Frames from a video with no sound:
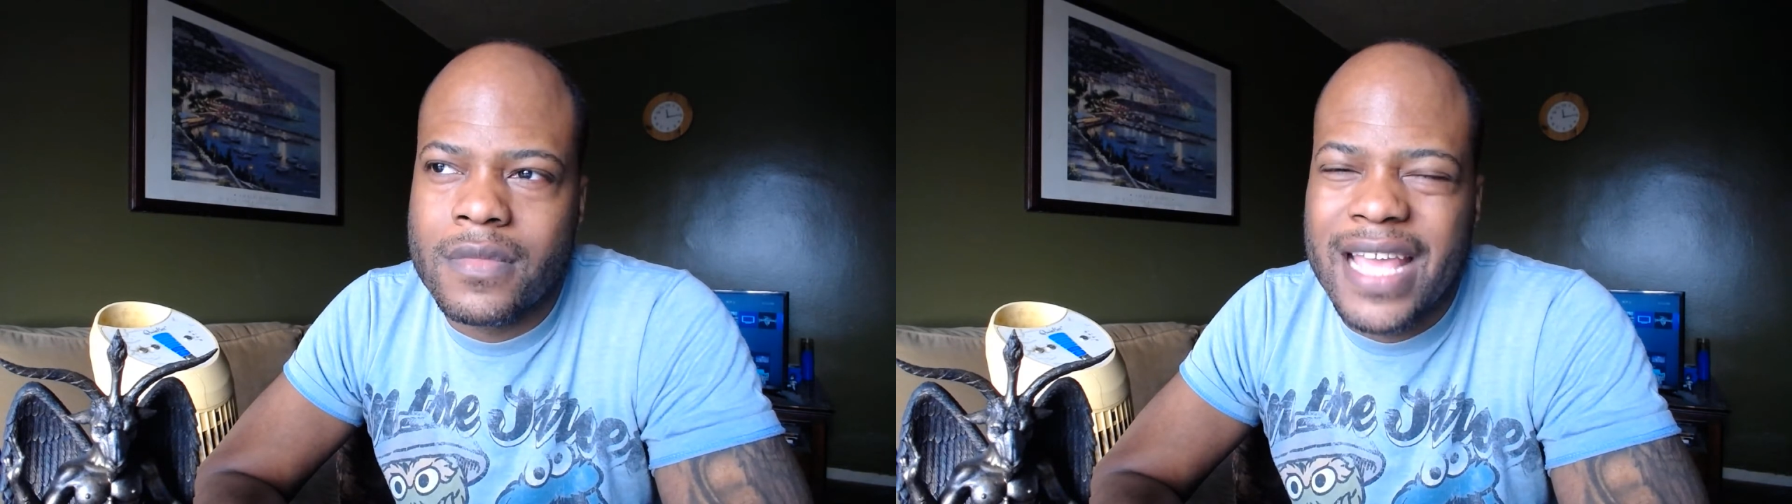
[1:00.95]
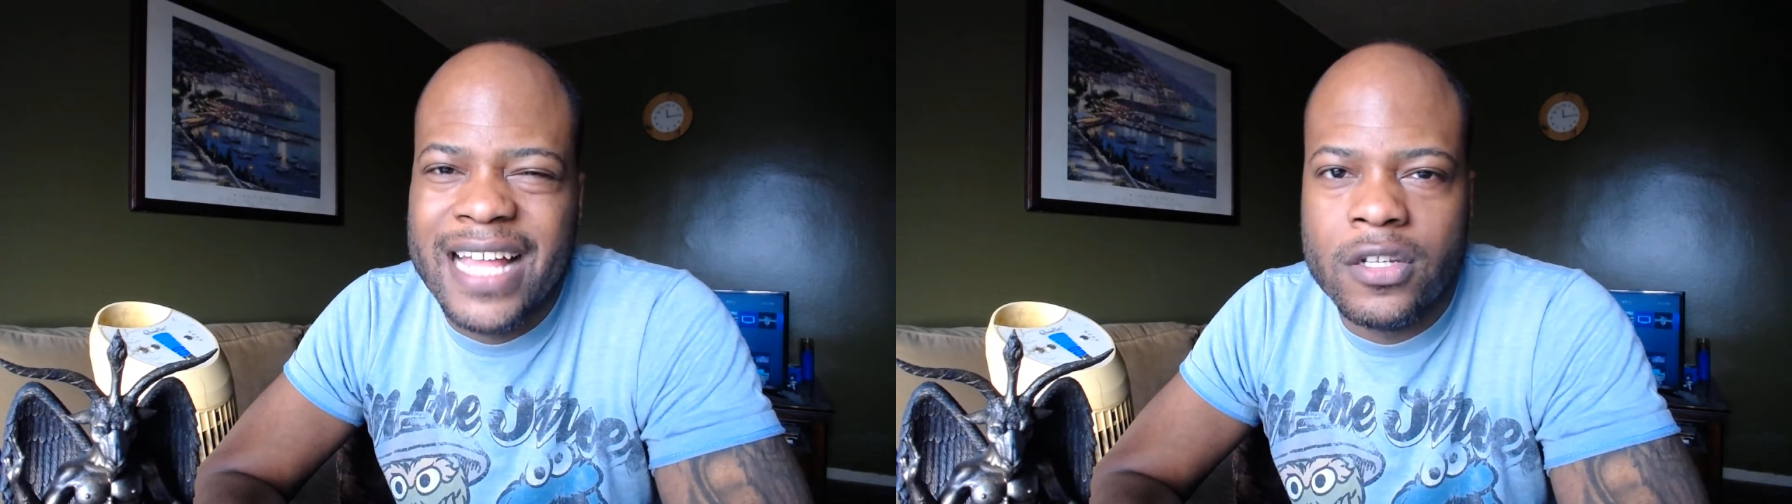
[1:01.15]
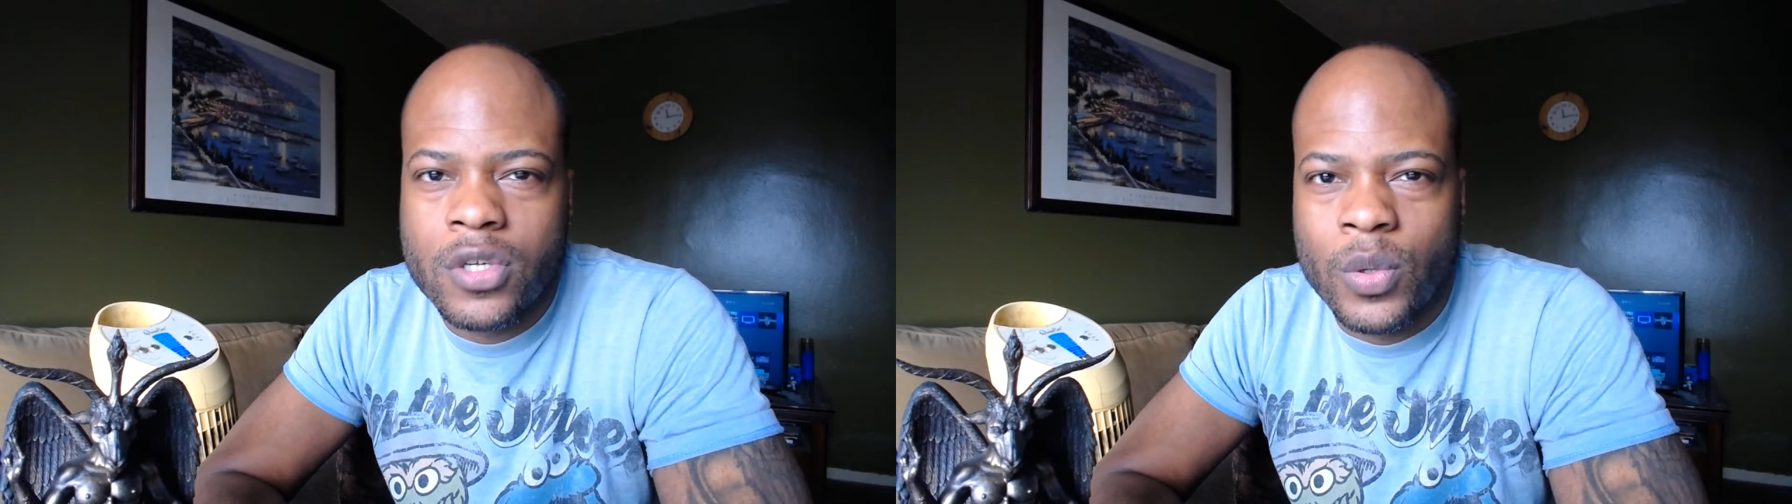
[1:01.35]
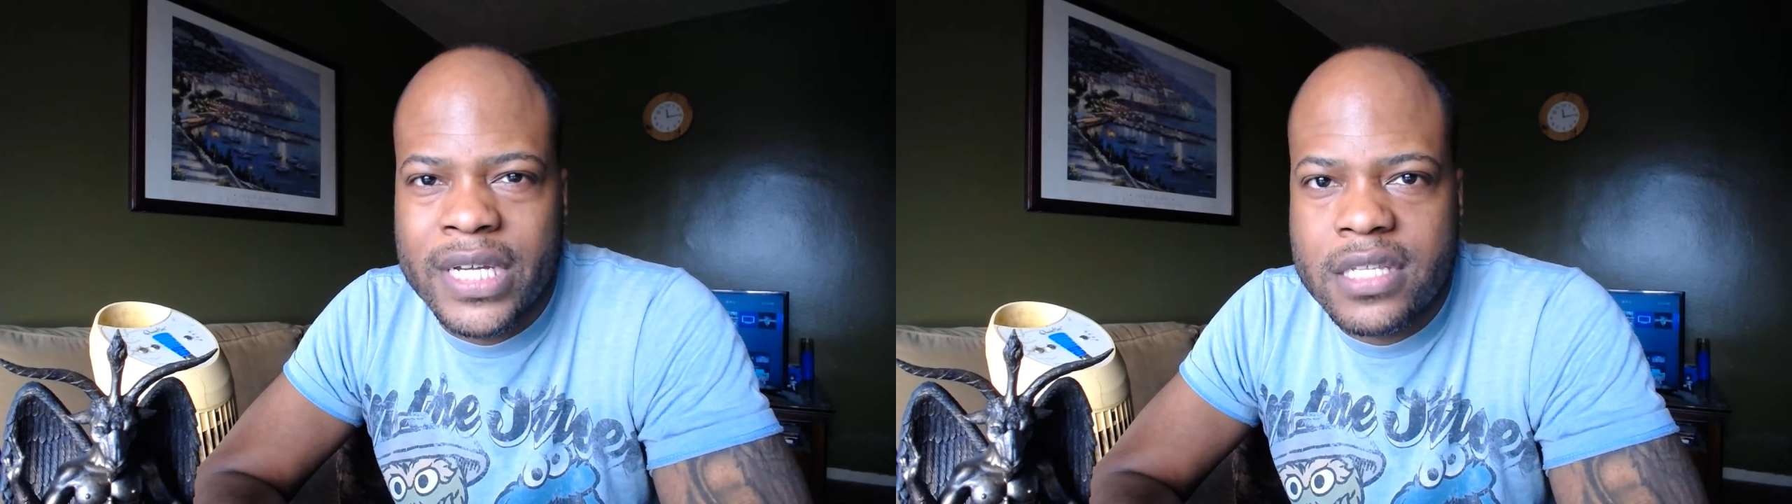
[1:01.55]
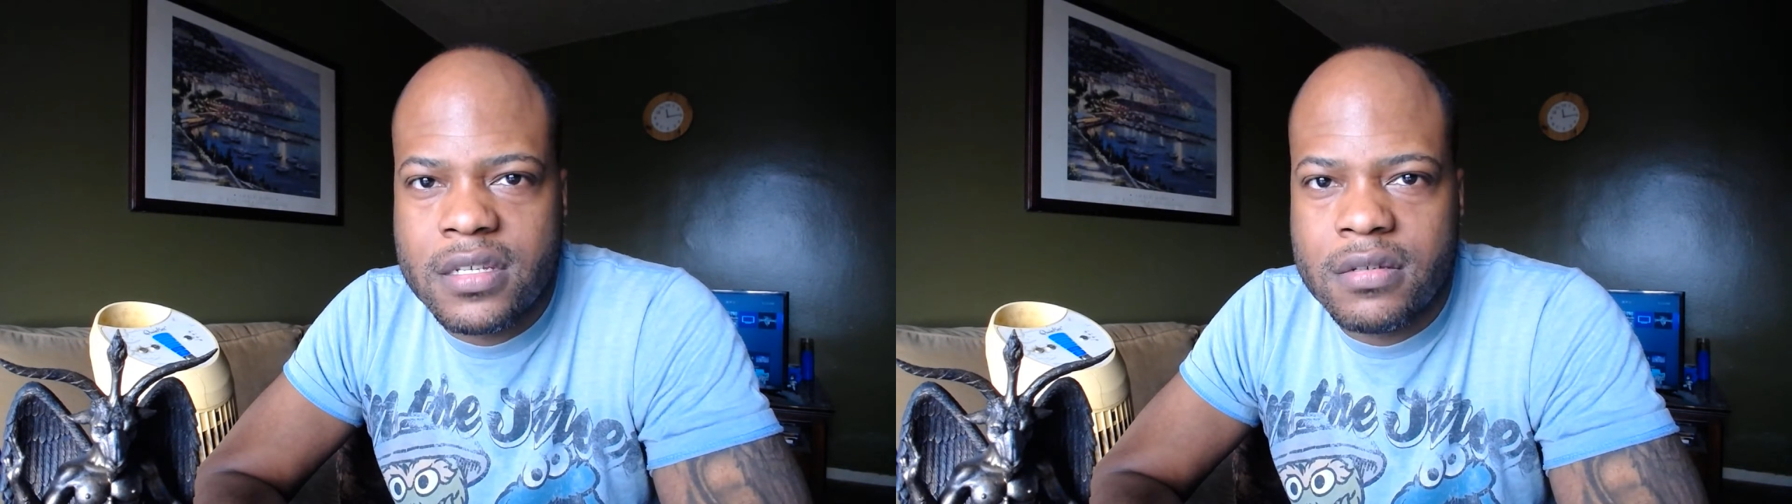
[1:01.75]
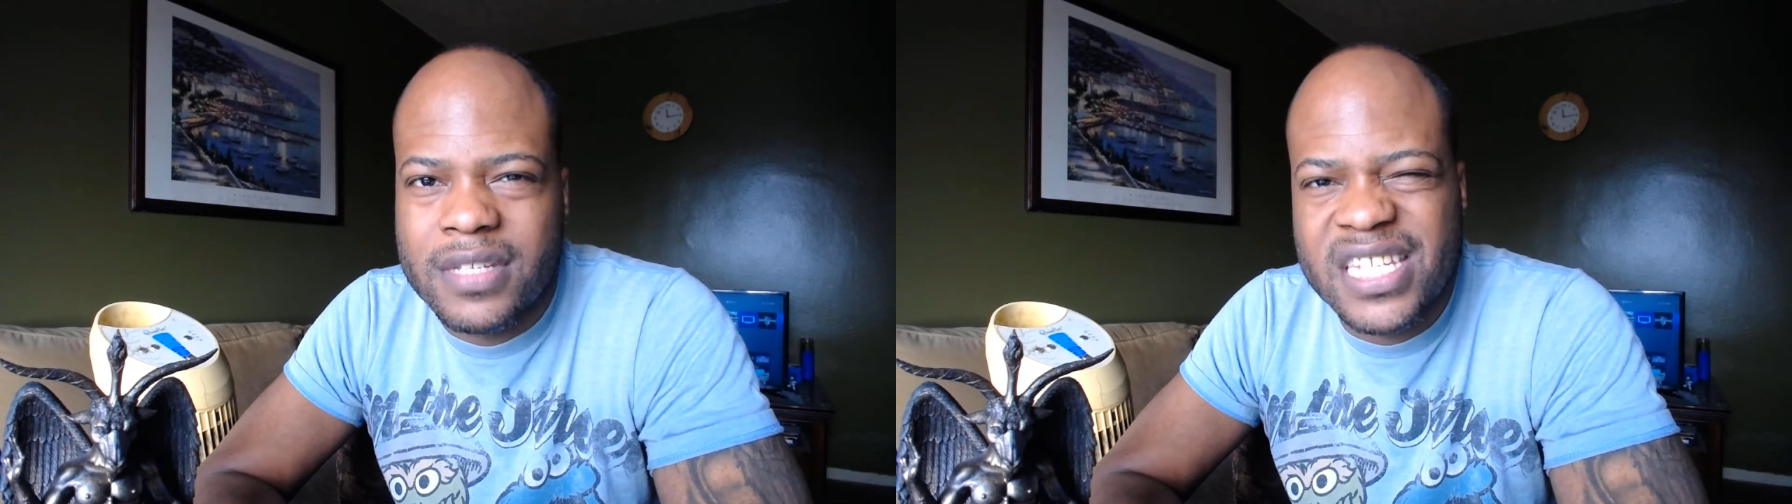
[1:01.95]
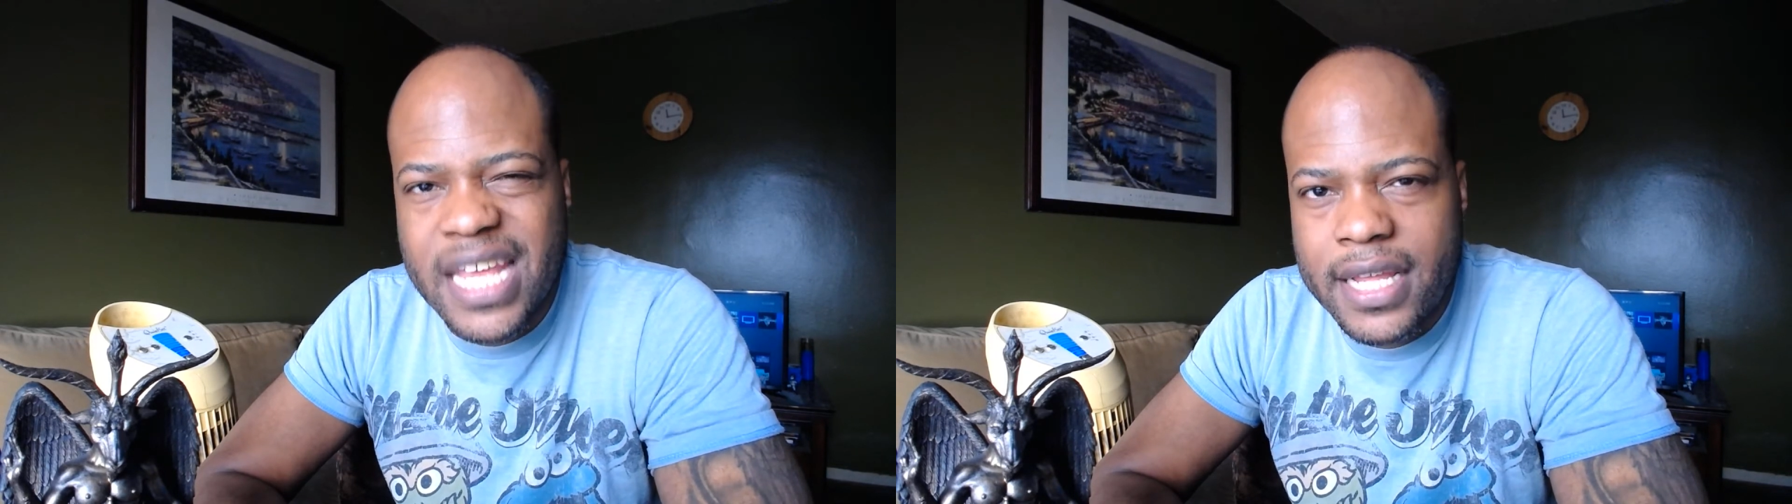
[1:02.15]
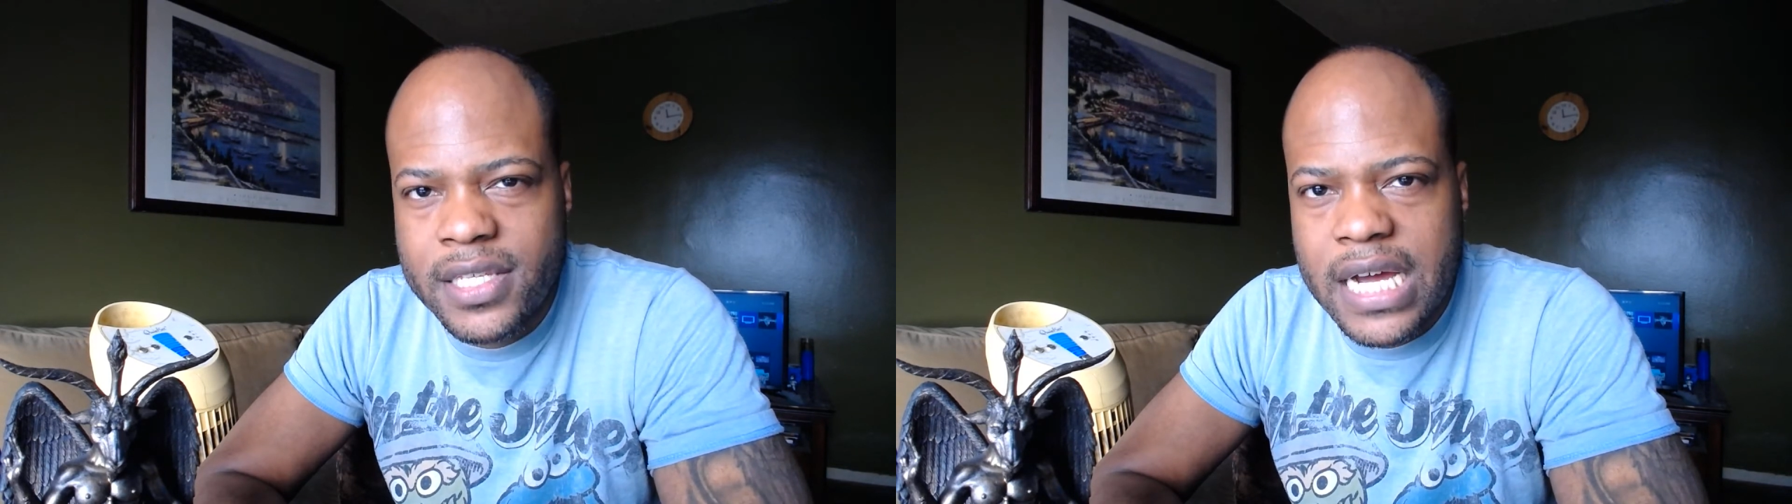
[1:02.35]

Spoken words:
eloquent, stands